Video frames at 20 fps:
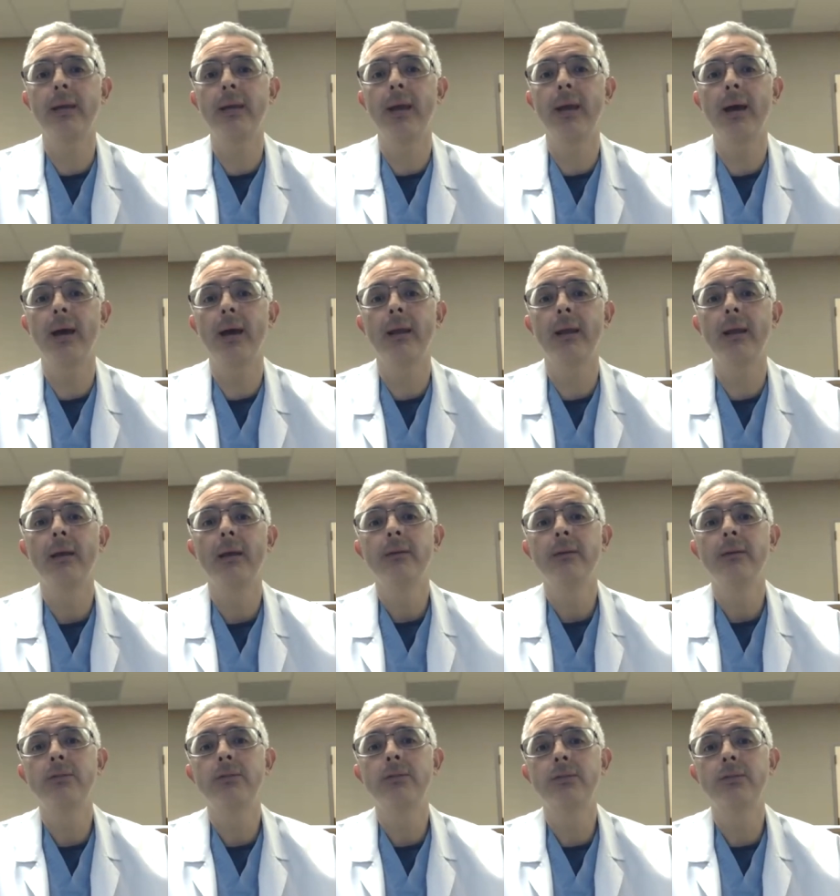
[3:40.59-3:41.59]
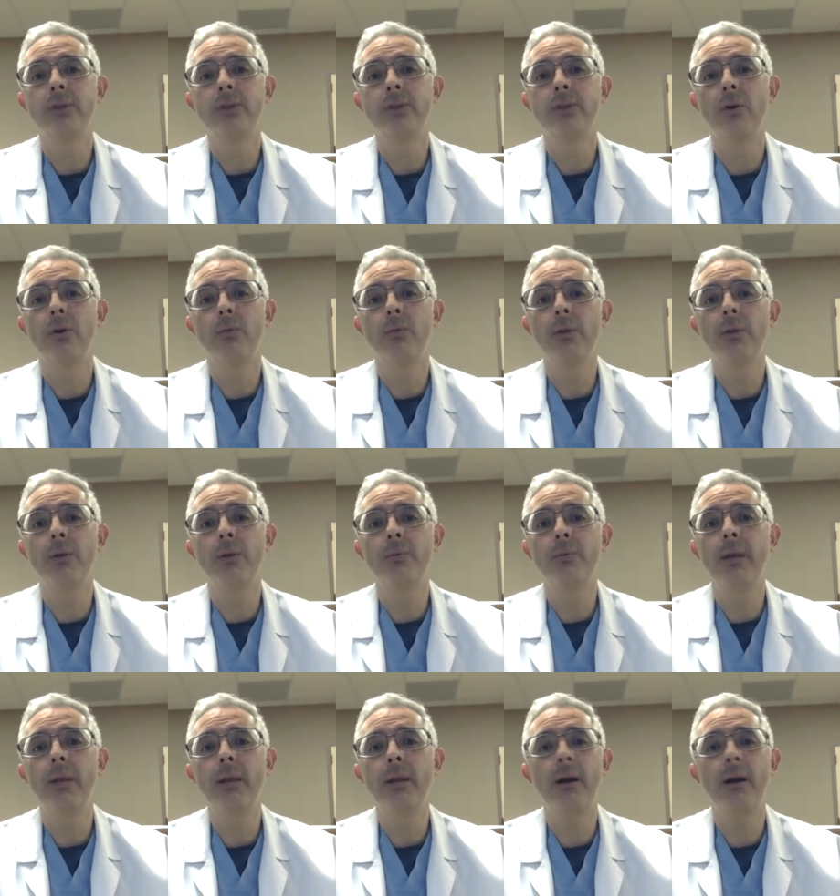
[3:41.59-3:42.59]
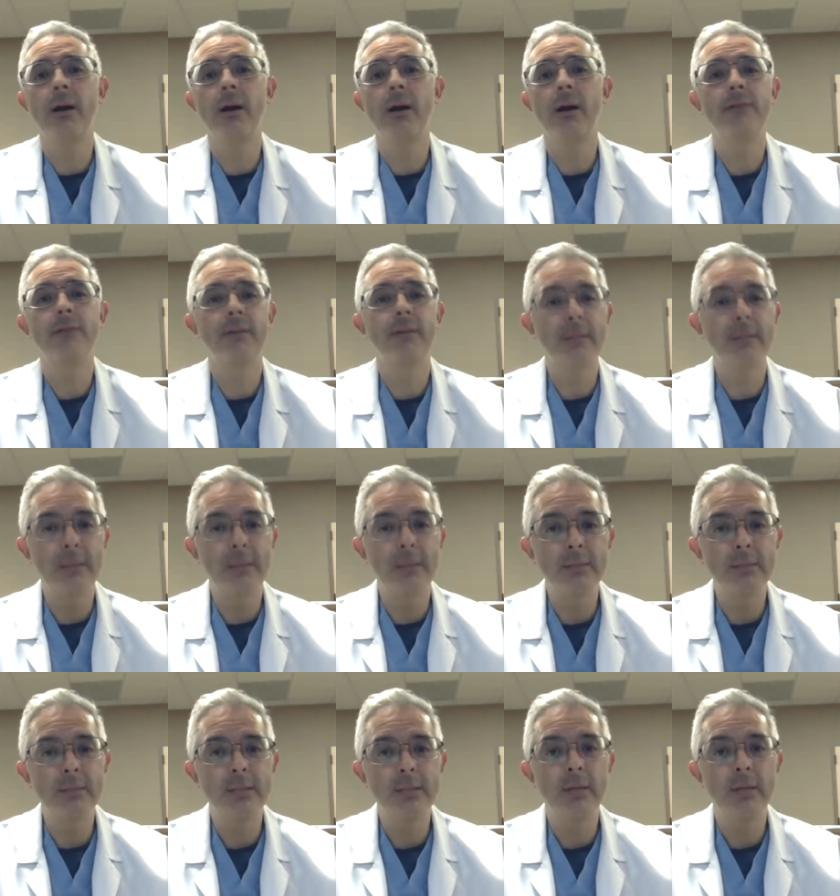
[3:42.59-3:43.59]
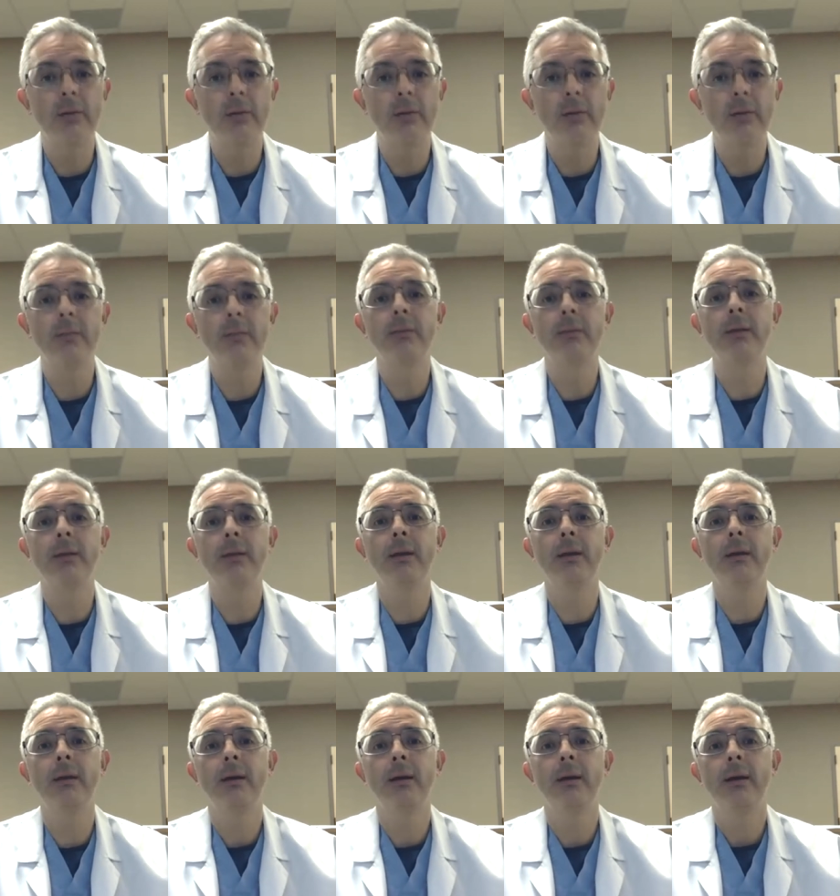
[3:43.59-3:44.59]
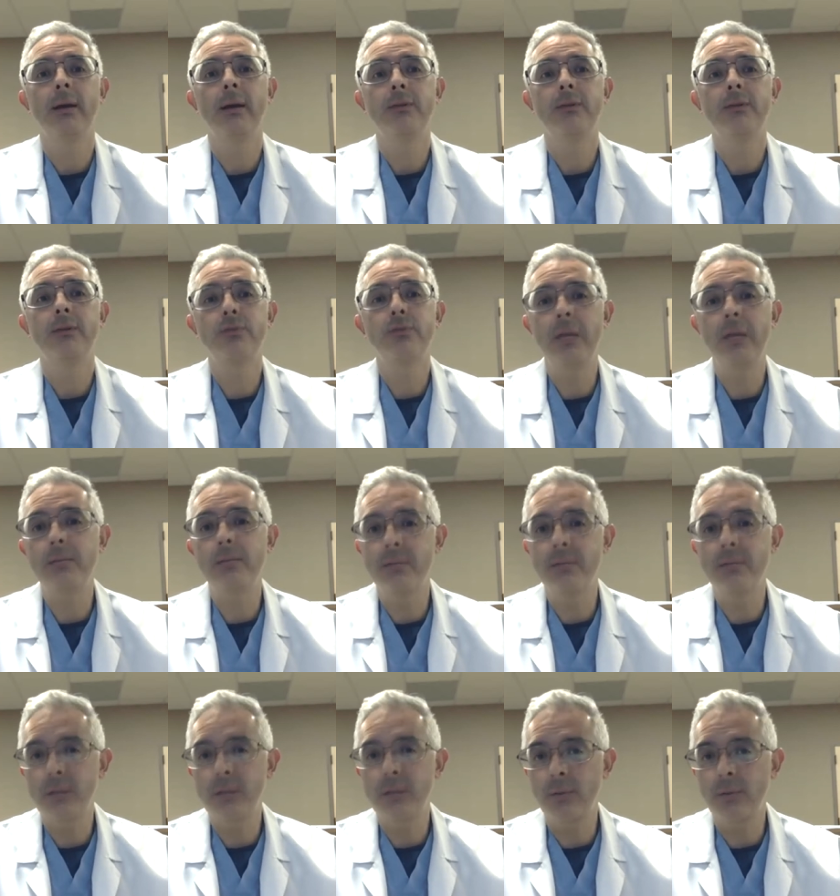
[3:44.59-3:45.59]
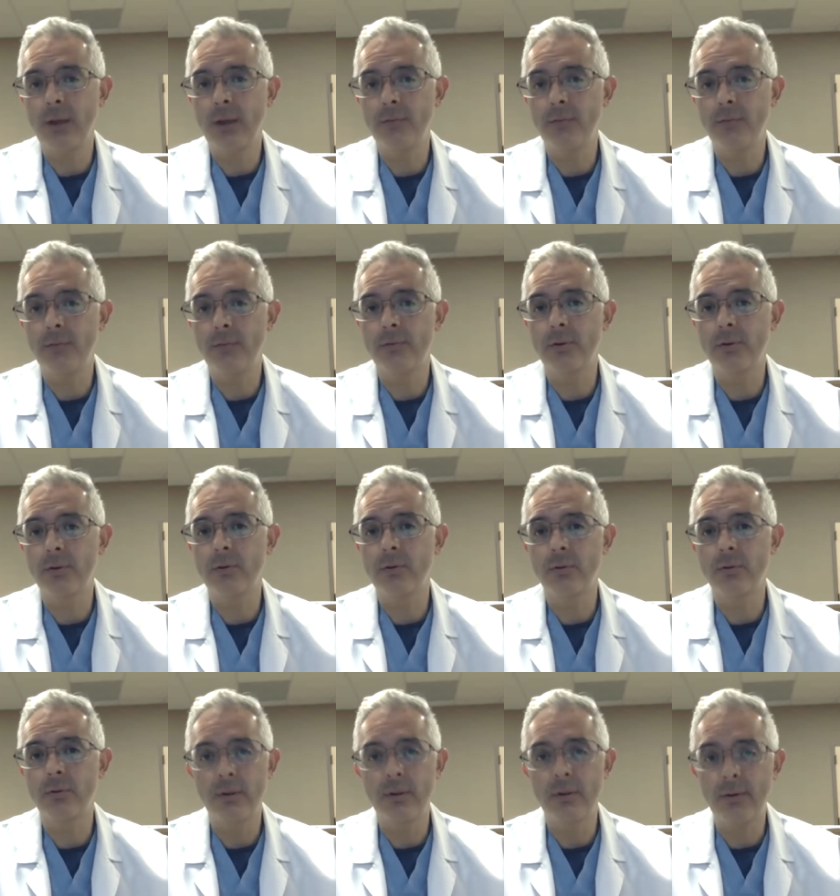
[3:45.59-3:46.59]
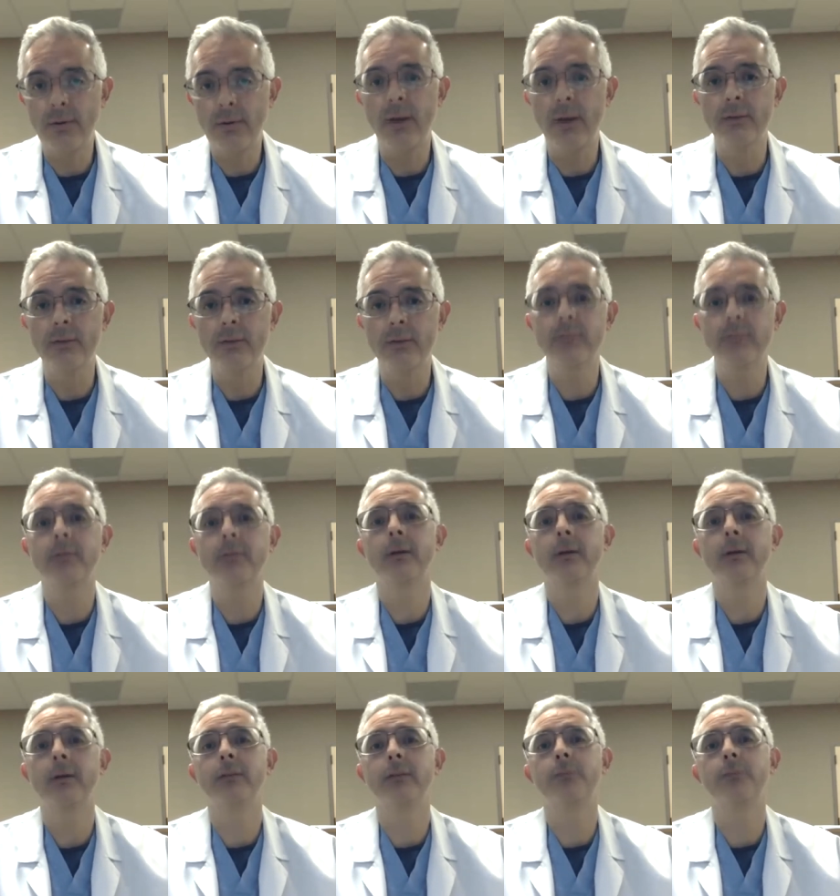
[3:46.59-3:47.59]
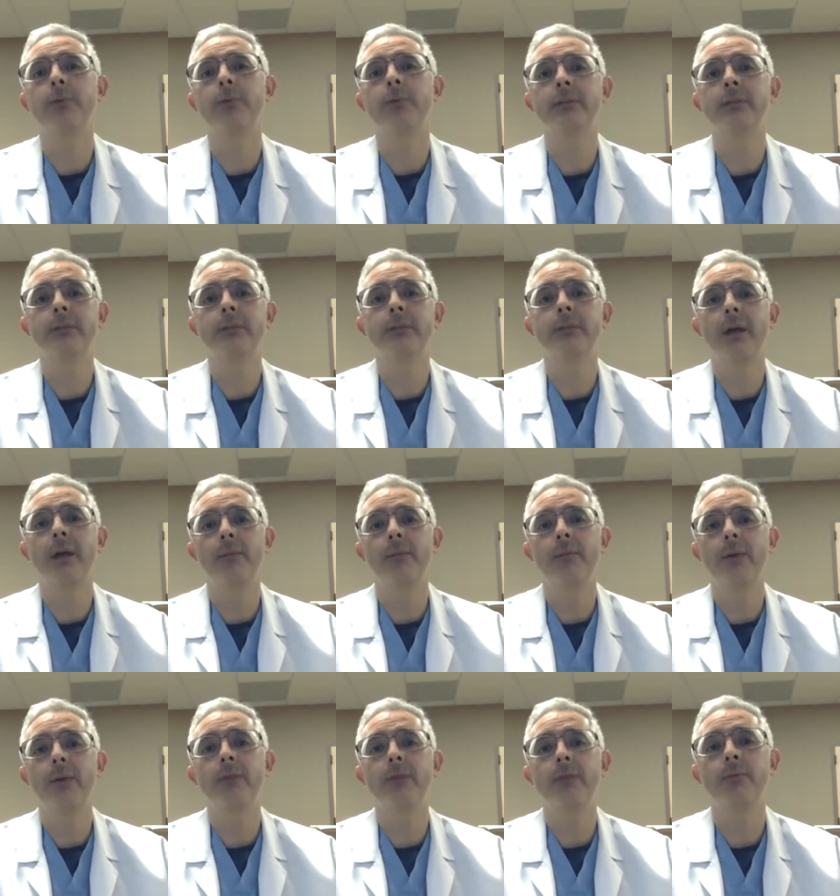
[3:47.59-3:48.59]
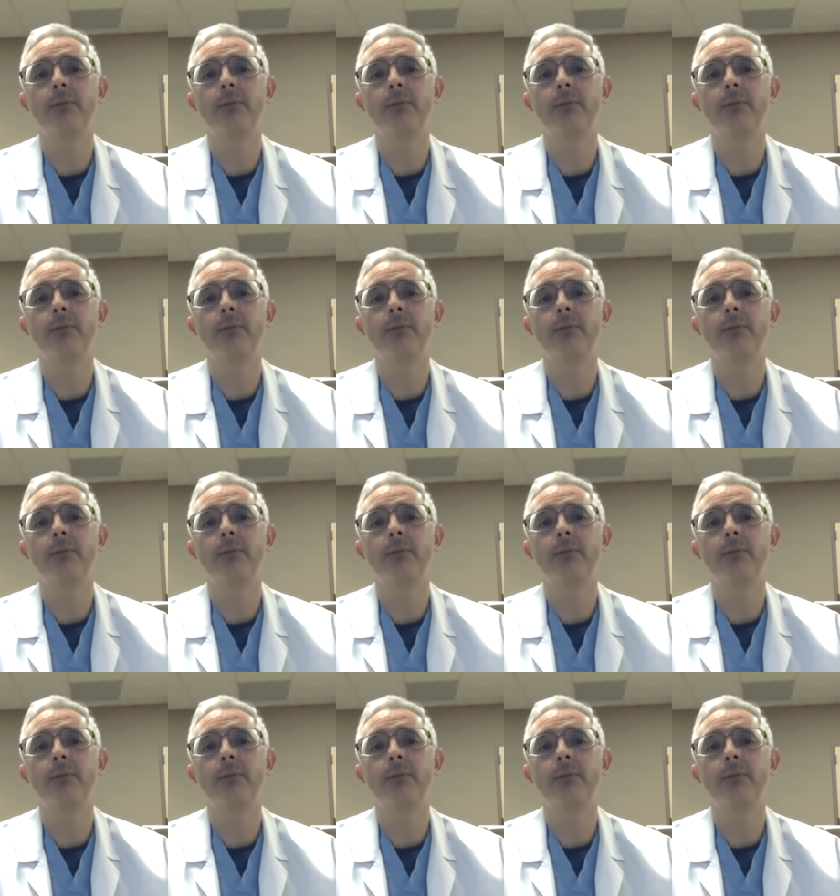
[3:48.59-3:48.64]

that they had. So we really are very limited on the treatments that we have for coronavirus at this point in time.